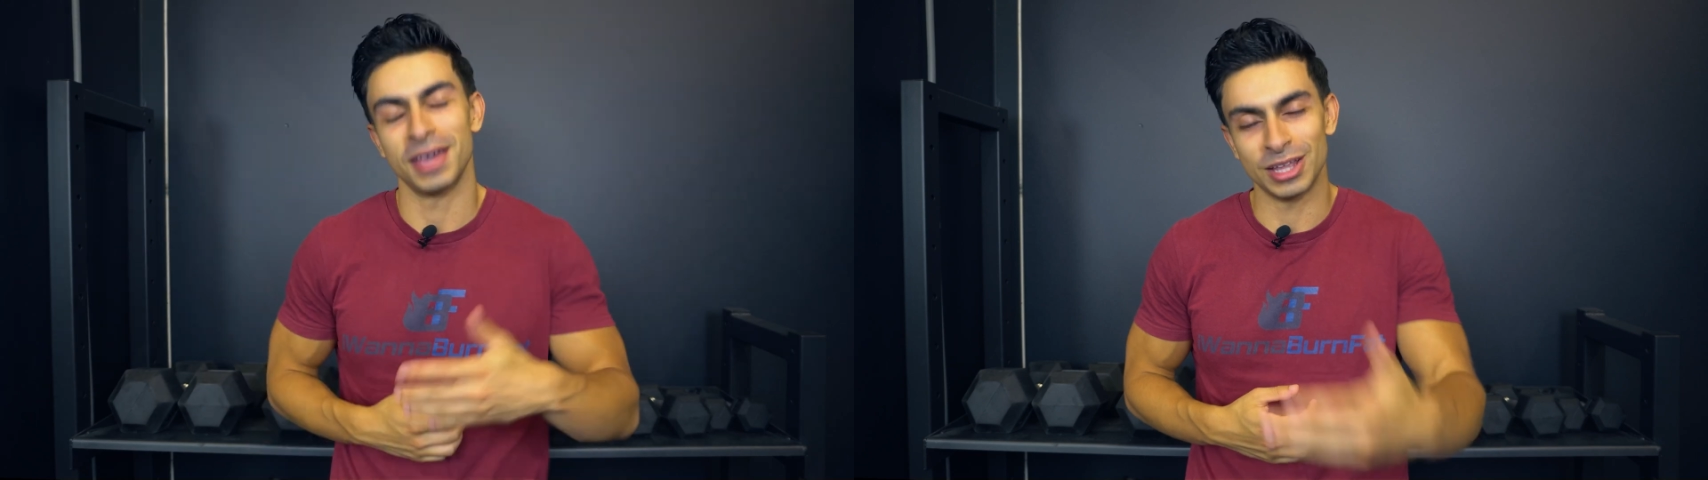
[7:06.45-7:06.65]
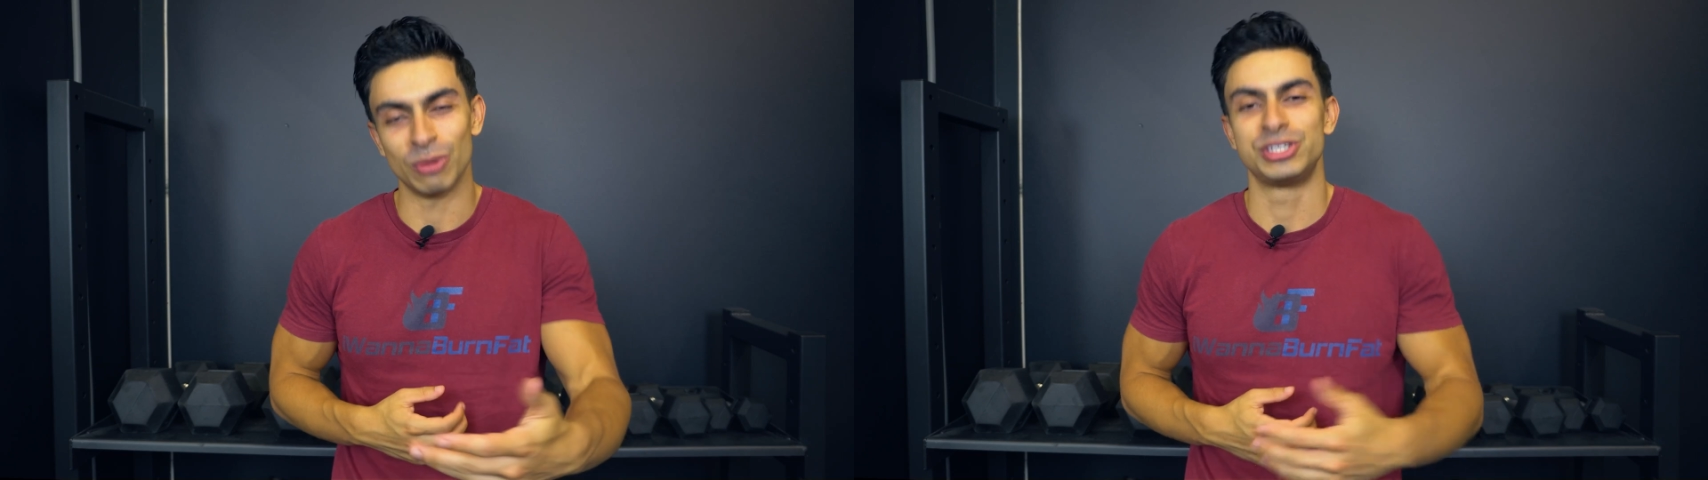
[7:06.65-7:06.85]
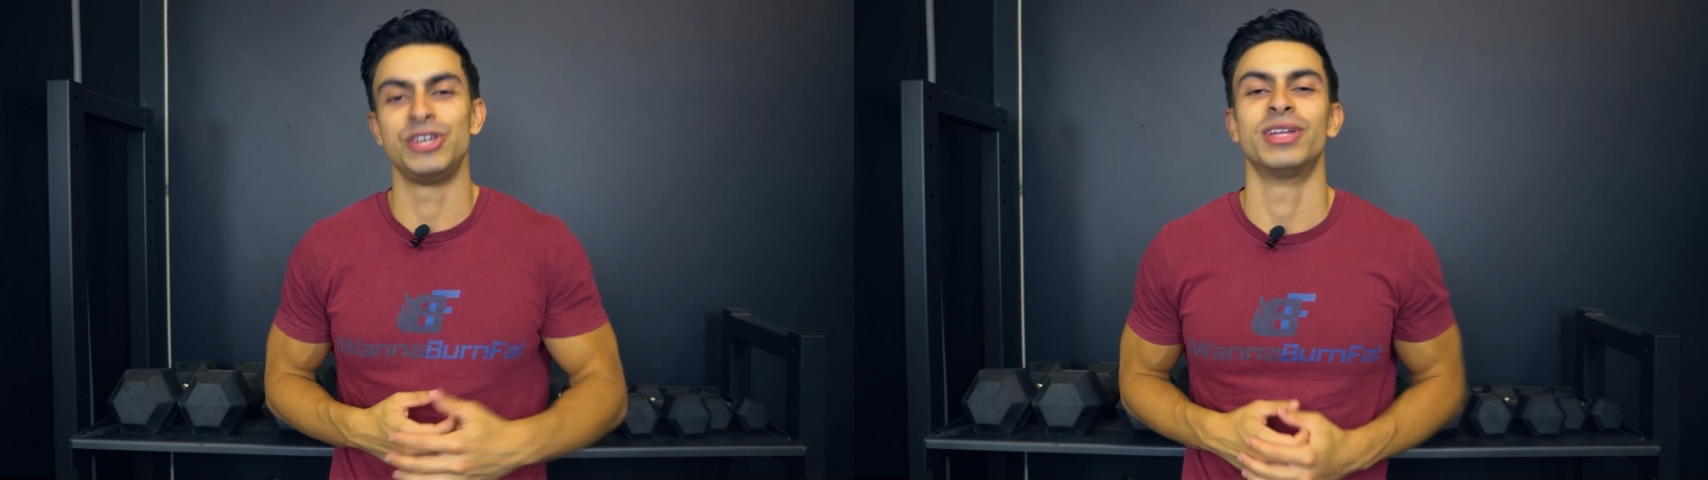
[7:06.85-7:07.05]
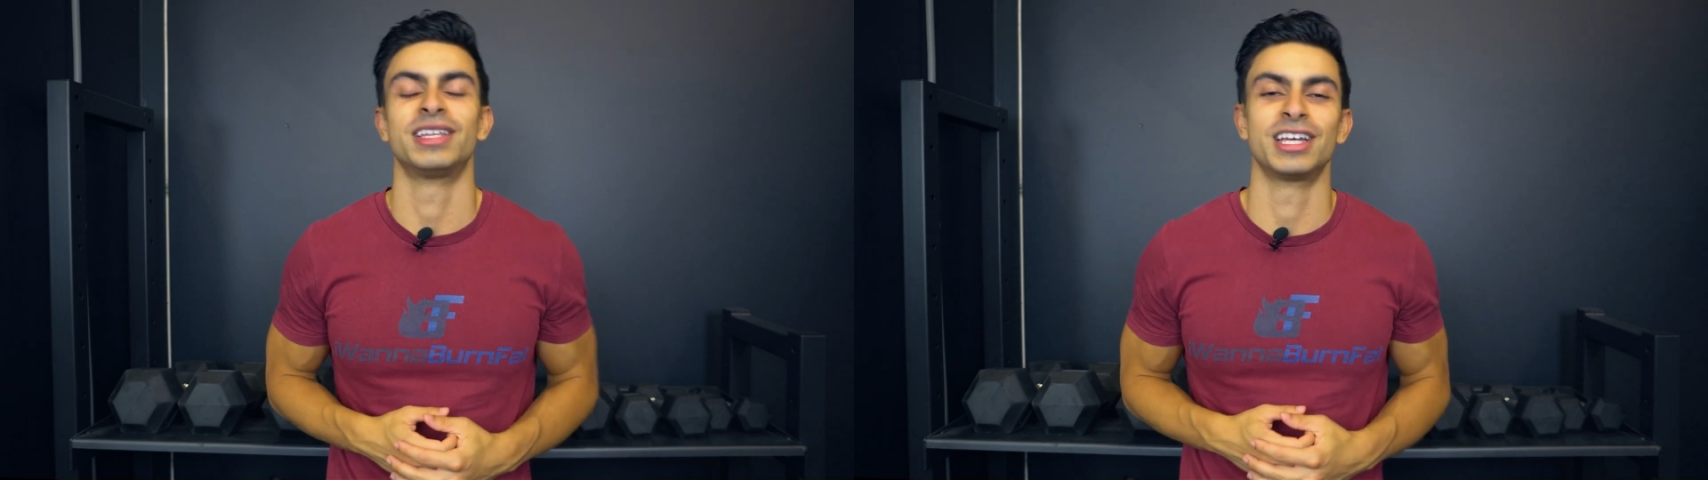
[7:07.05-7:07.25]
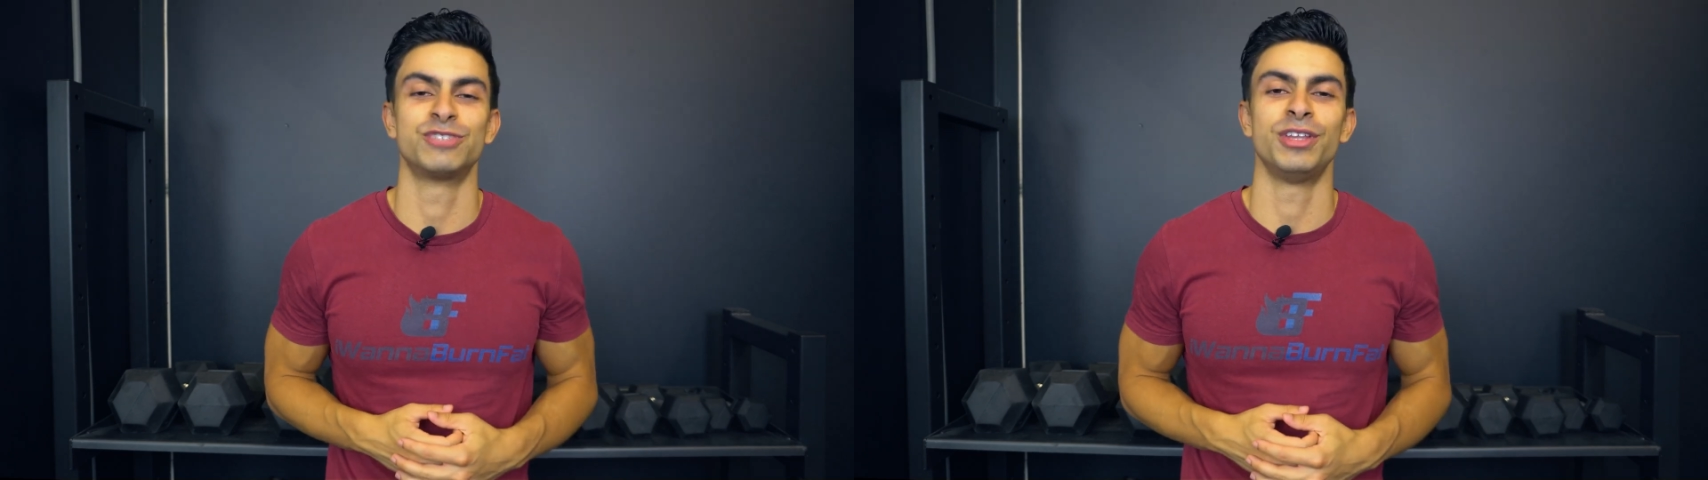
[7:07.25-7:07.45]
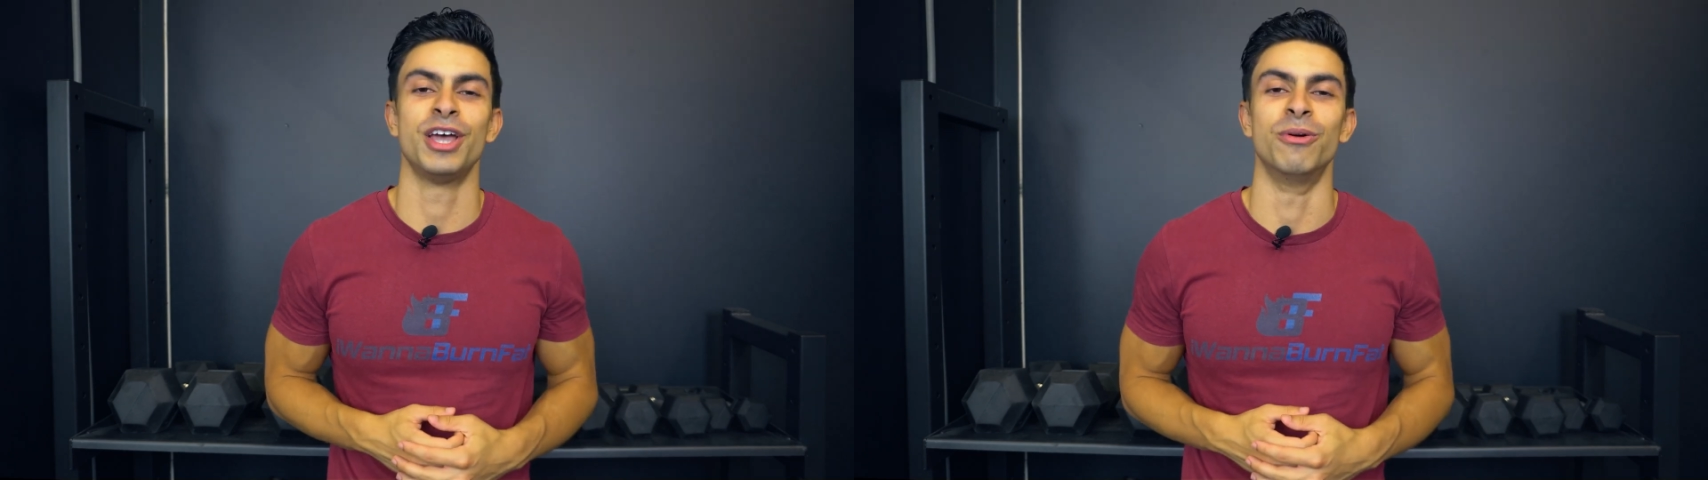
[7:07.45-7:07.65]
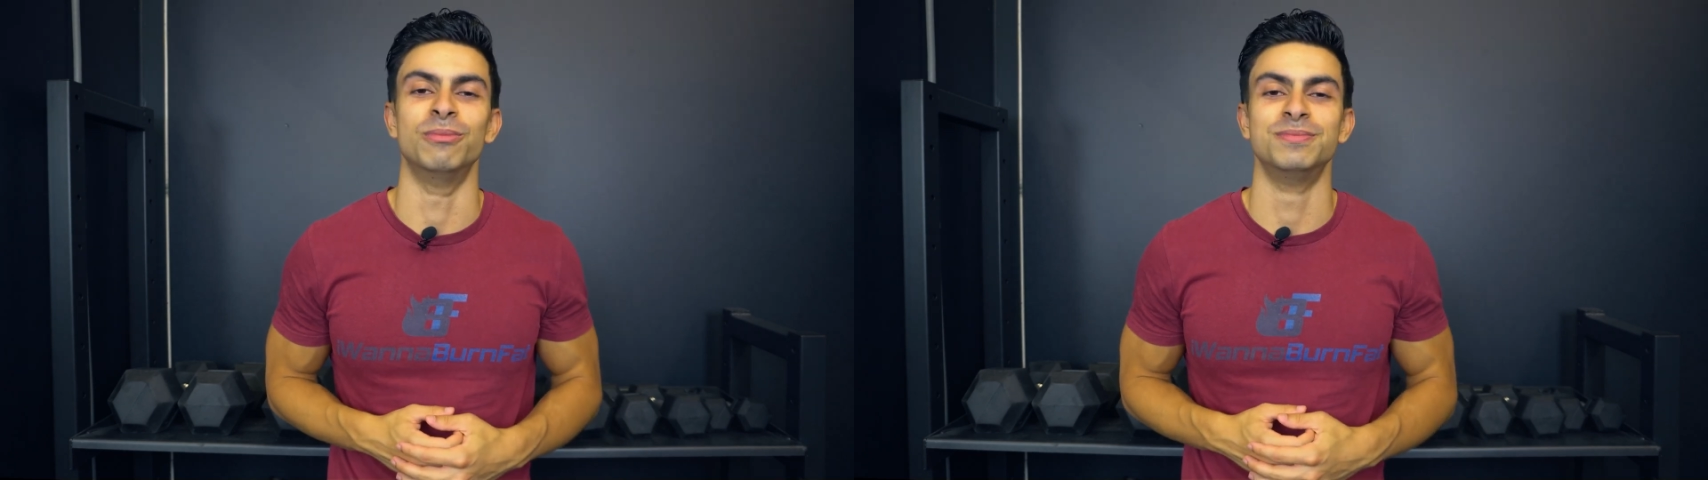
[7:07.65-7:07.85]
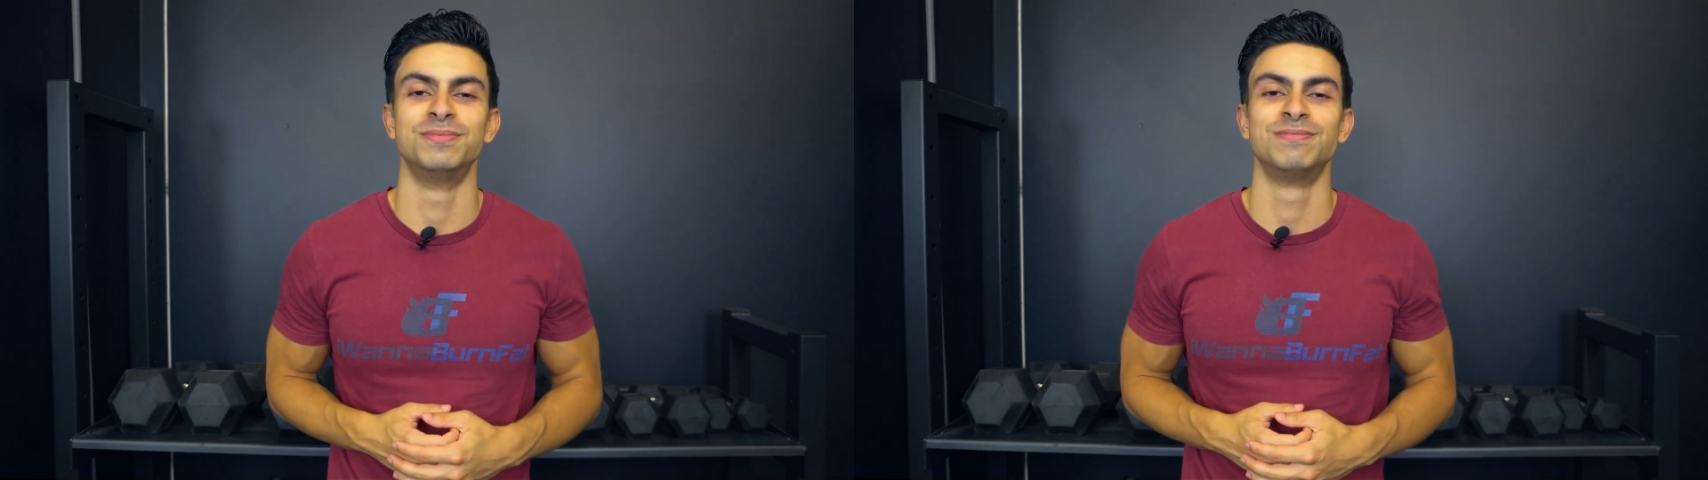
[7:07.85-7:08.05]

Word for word: and I will see you in the next video.